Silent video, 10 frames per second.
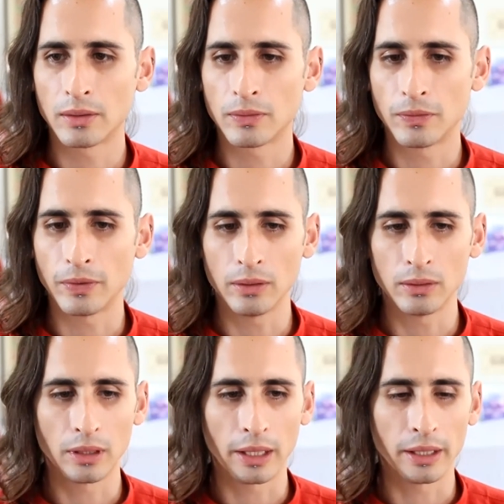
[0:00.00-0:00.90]
feel
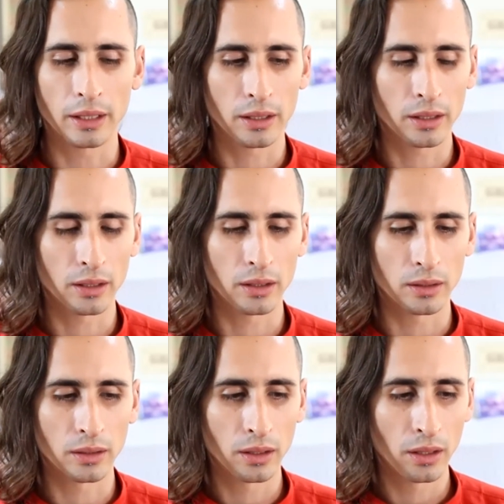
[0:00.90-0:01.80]
like
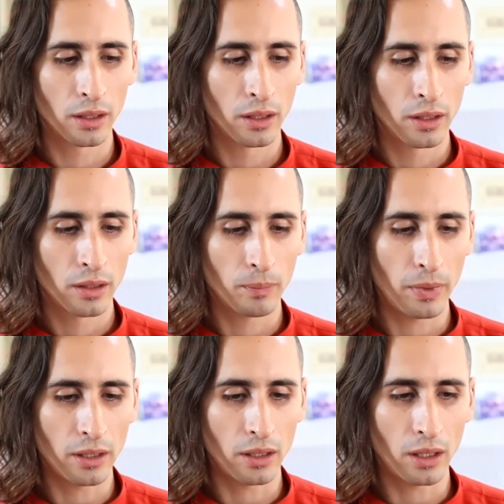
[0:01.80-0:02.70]

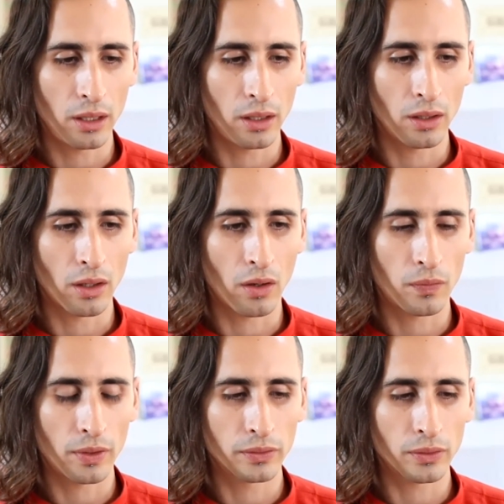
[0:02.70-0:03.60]
making any
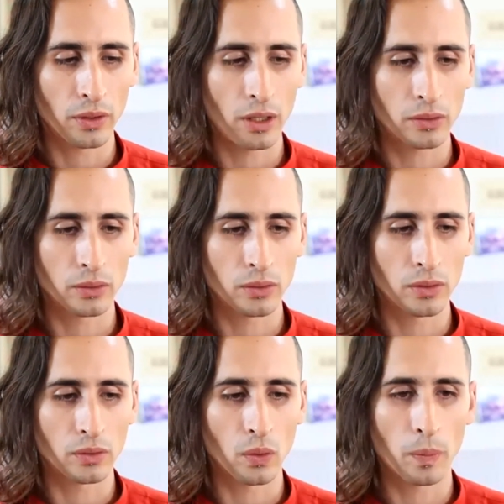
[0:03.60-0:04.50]
offerings or donations to
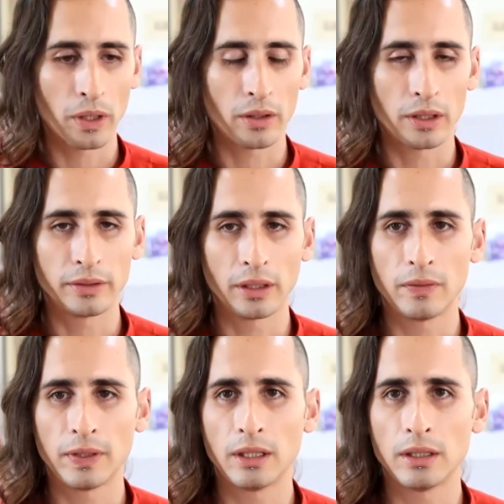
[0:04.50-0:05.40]
Jitsuma and her
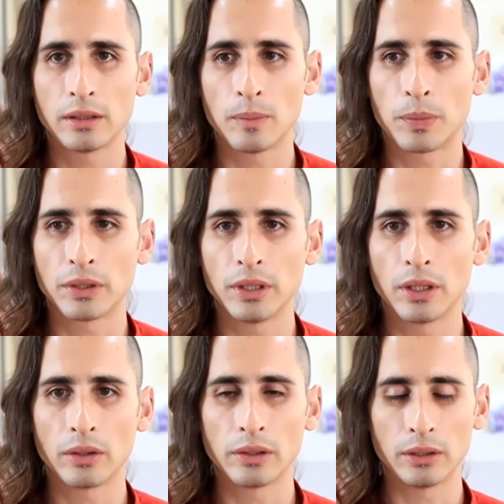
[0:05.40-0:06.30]
activities, and
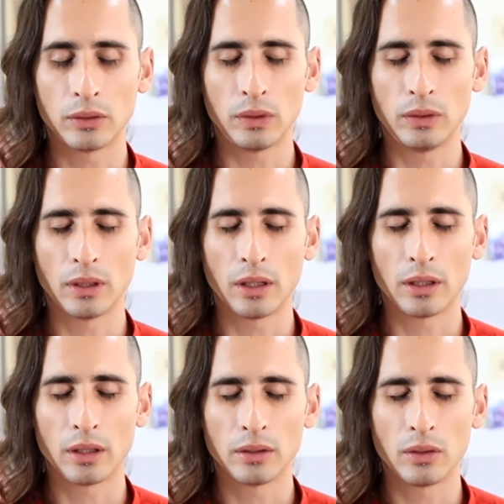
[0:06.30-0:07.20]
particularly to
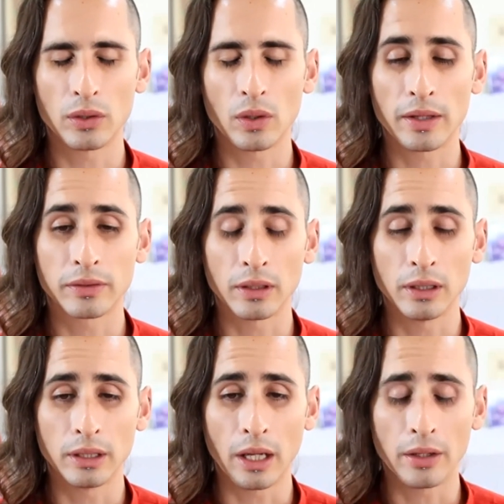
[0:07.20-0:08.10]
Donyo
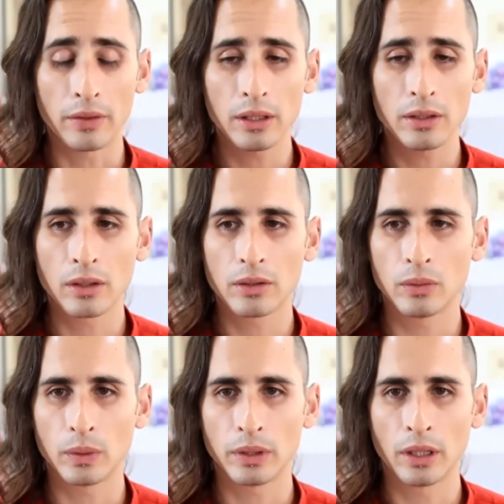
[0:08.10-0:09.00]
Gatsaling Nunnery, you can
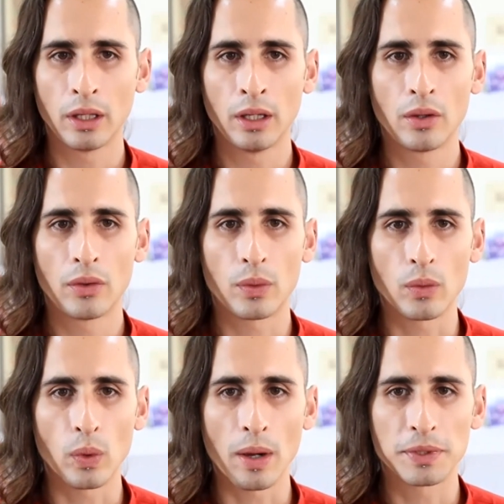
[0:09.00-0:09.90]
do it through
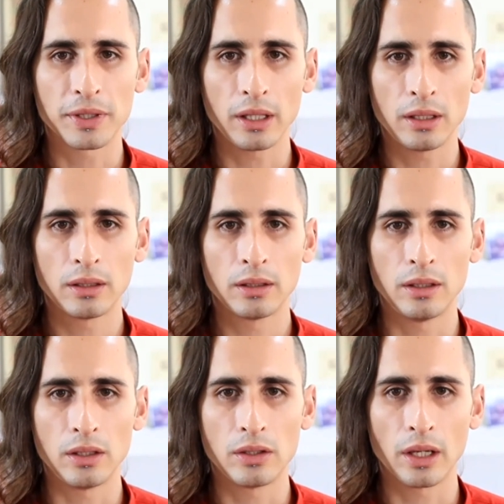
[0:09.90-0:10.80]
our website,
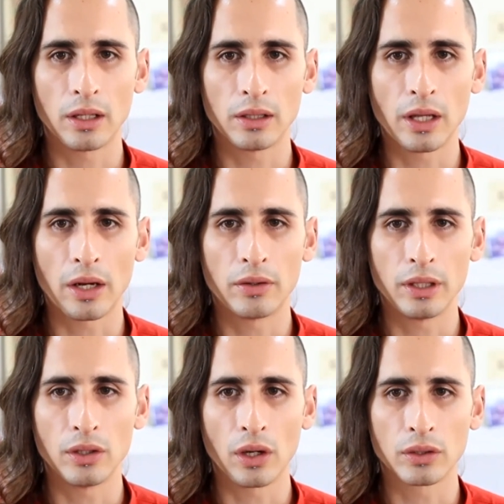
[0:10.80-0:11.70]

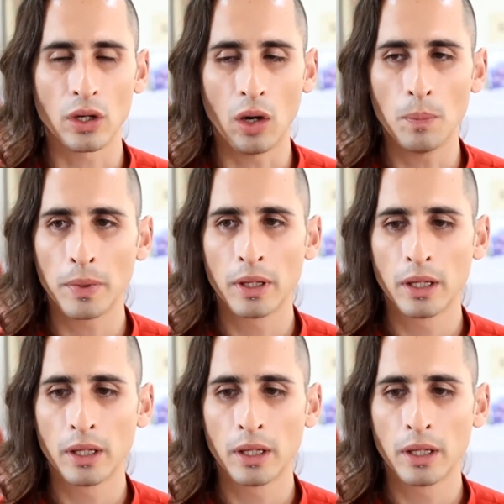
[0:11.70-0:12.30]
djlnunnery.com,